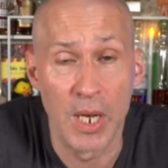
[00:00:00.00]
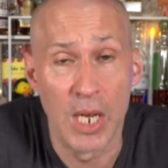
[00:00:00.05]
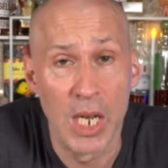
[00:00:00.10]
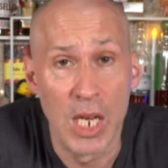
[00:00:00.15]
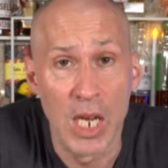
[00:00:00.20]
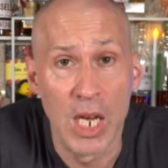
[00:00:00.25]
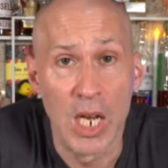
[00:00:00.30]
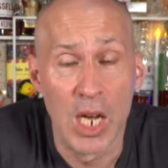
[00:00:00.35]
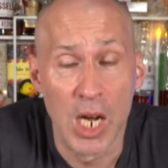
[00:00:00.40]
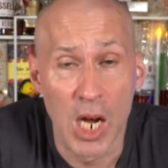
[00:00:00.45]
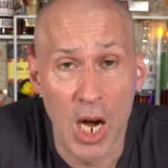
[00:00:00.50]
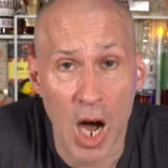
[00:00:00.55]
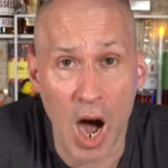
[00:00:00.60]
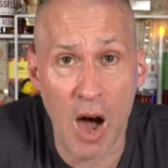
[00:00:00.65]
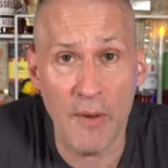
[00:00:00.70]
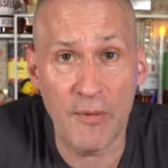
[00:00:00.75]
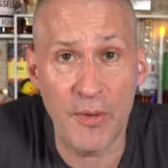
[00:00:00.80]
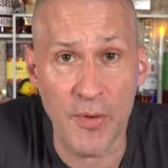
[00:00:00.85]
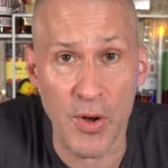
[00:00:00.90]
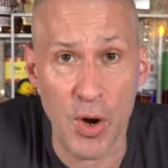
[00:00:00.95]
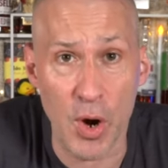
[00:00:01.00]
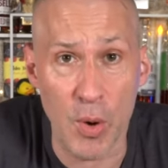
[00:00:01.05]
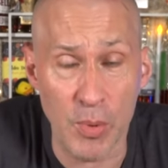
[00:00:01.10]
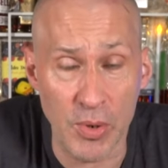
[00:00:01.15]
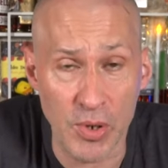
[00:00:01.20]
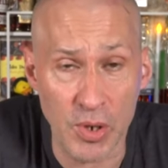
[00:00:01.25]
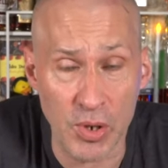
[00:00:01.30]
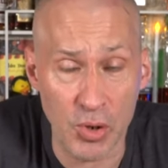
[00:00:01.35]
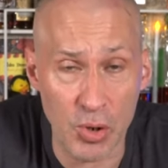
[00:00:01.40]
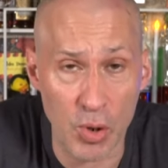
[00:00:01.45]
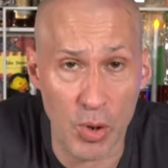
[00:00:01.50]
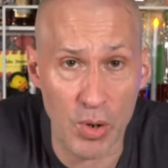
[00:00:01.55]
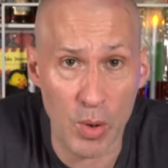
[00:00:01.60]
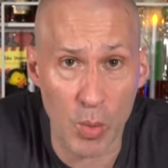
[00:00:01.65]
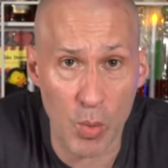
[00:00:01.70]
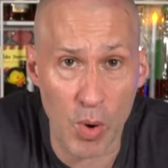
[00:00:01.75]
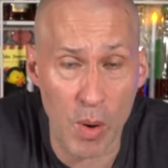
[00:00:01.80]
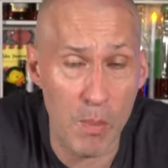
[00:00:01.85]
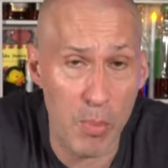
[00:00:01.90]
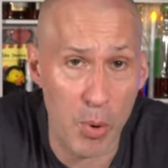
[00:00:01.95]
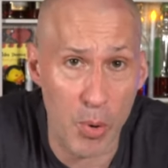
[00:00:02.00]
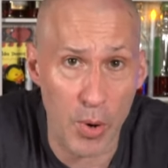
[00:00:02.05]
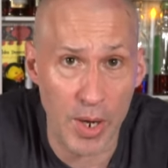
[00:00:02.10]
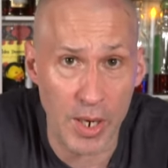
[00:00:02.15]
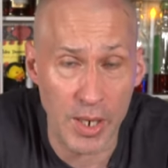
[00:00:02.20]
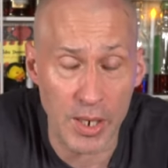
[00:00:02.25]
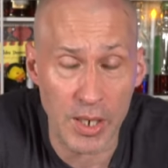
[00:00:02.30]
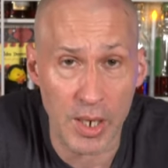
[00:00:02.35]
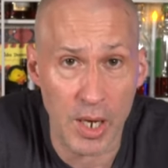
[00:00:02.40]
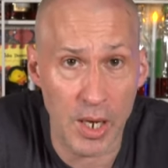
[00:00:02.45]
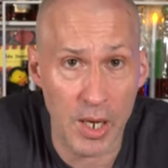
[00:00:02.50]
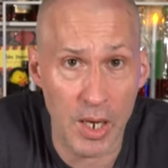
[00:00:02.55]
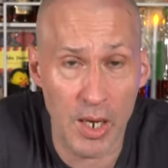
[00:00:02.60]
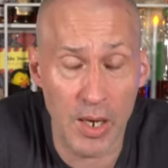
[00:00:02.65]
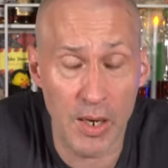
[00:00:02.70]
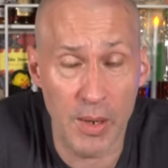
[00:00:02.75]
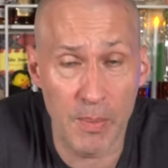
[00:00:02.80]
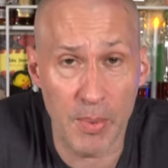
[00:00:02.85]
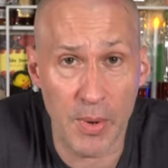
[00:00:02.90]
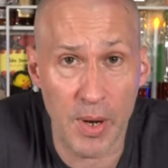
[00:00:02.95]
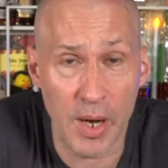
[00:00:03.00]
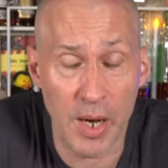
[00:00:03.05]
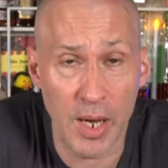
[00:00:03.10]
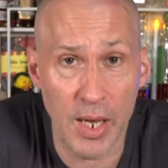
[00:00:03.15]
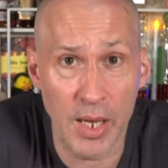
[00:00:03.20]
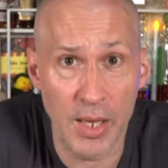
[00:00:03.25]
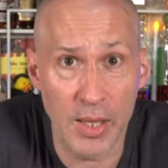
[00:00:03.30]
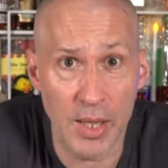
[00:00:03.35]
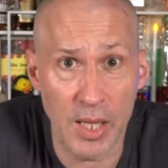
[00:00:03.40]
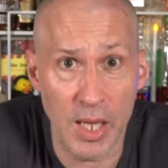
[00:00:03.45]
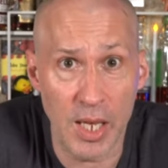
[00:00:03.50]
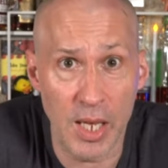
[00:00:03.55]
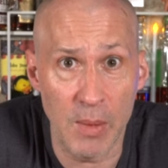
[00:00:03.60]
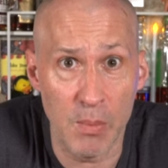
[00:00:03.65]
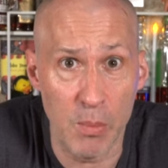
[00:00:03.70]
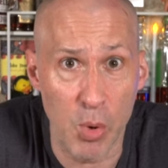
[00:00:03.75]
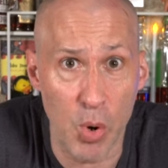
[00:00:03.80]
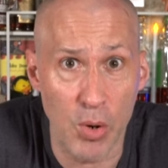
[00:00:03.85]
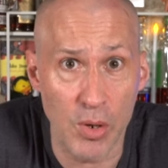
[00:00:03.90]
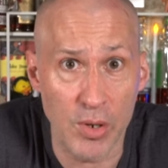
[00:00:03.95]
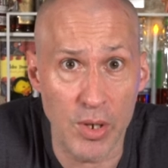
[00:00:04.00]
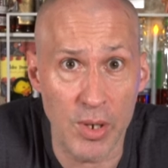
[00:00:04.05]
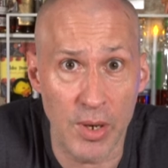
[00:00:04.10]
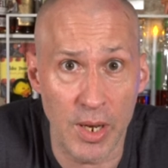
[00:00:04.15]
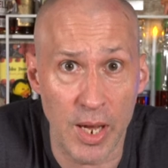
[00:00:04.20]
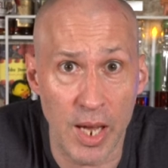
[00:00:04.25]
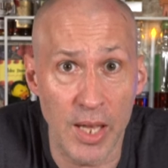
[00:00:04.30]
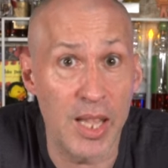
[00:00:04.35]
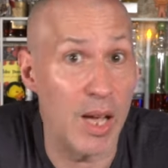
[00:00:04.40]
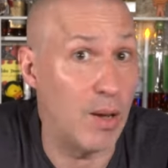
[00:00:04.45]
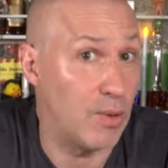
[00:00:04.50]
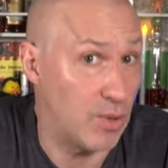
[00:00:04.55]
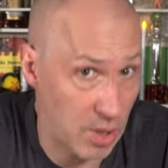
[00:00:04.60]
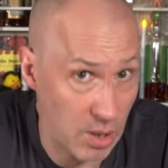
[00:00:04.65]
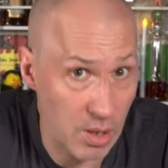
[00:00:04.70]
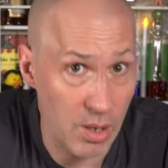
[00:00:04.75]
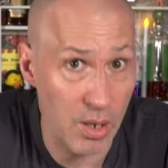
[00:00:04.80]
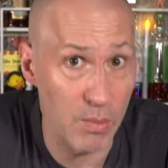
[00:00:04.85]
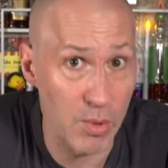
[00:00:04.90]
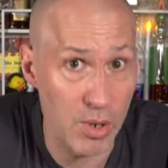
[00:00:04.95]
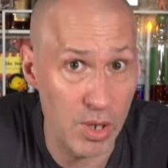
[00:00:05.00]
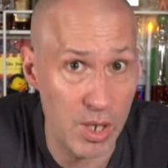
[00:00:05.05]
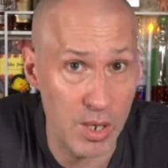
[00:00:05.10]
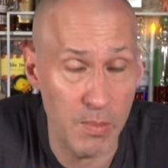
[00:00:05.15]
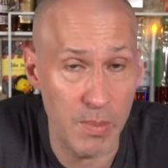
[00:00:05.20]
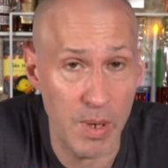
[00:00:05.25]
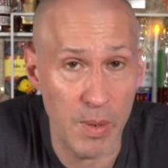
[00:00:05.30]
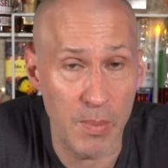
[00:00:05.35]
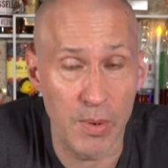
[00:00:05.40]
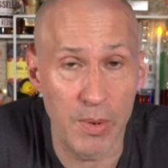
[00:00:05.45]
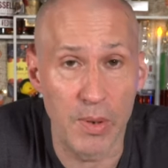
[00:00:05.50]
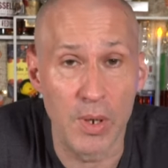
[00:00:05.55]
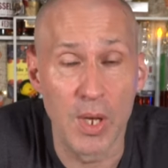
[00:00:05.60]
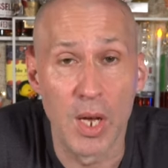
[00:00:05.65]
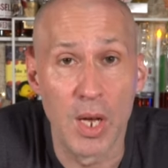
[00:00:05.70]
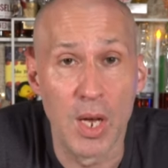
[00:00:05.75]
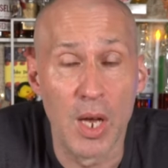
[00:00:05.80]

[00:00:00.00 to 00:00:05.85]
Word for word: Half of Europe was controlled at one point uh, by the Moors. Okay, and that was a uh, Muslim people.